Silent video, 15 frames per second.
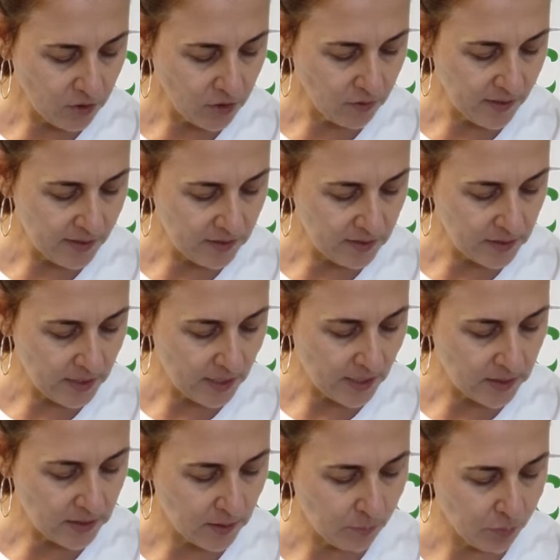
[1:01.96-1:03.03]
degrees start
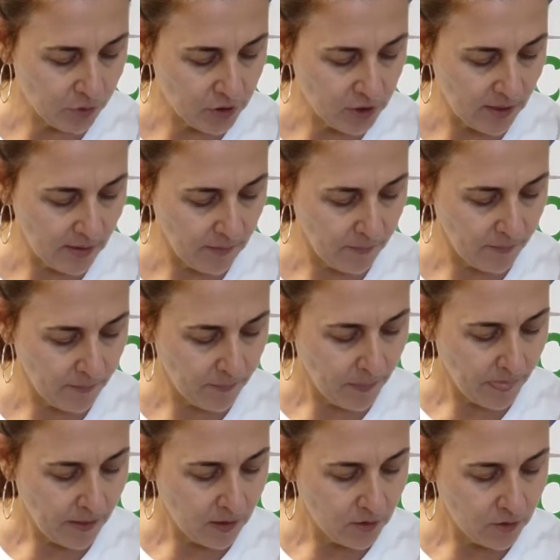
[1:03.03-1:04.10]
temperature,
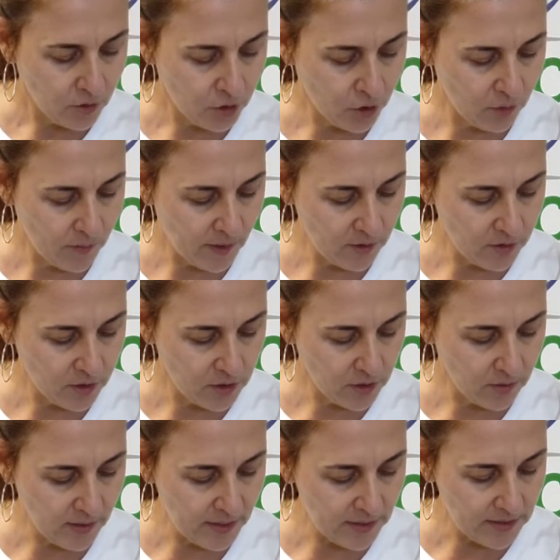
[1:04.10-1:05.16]
200
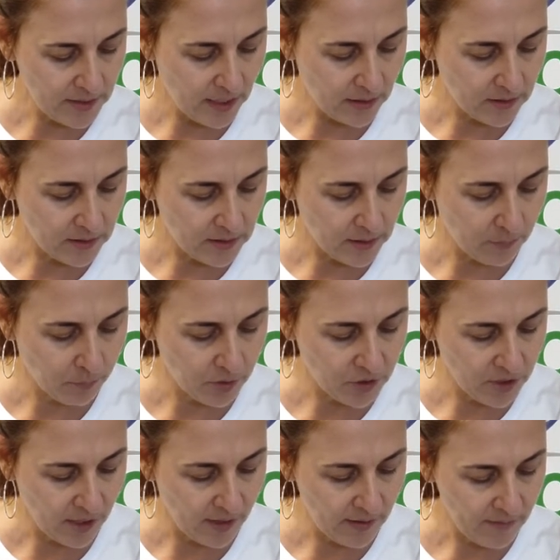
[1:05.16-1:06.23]
degrees end
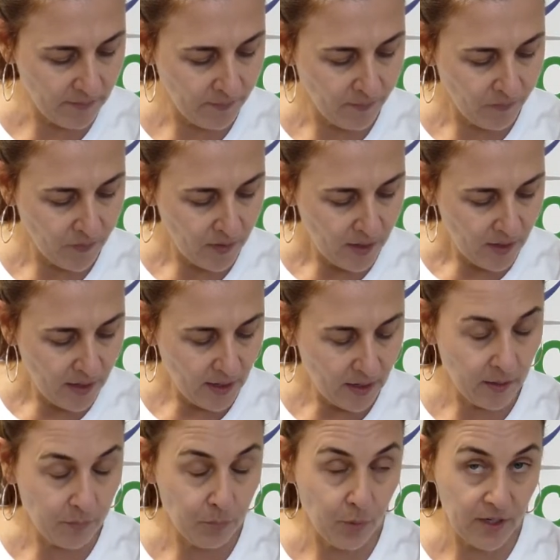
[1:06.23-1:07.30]
temperature, and
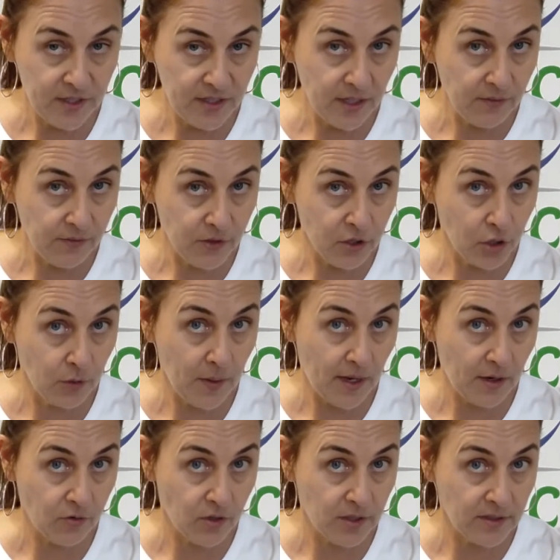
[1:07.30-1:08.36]
I'm pressing for
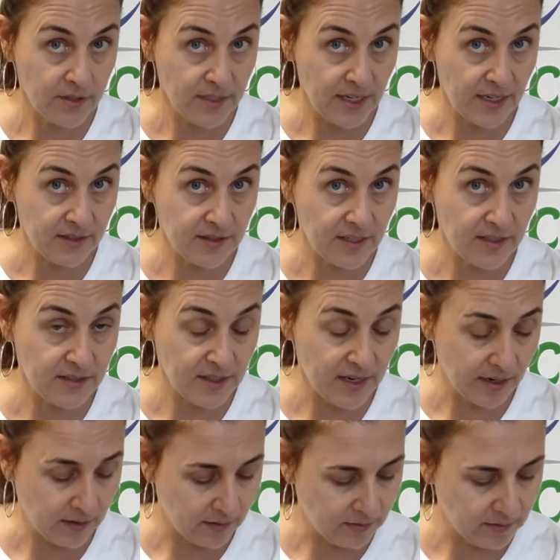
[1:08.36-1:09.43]
260
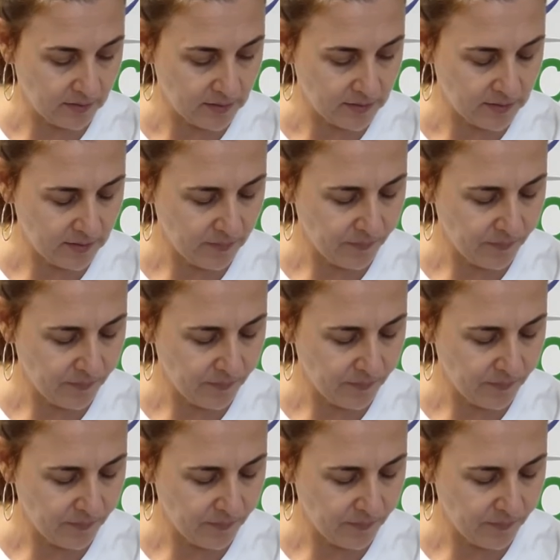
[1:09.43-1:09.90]
seconds.